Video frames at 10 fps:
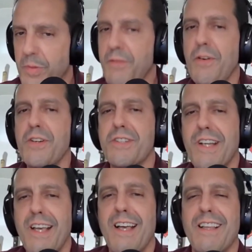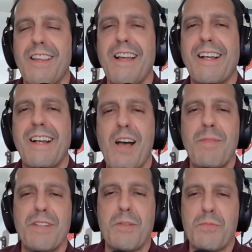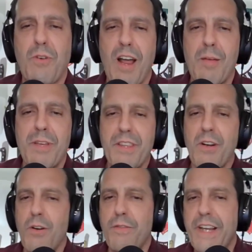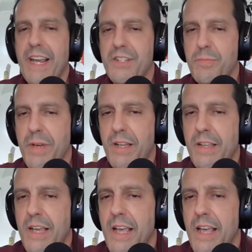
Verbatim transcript: But first, like, comment, subscribe, hit the notification bell.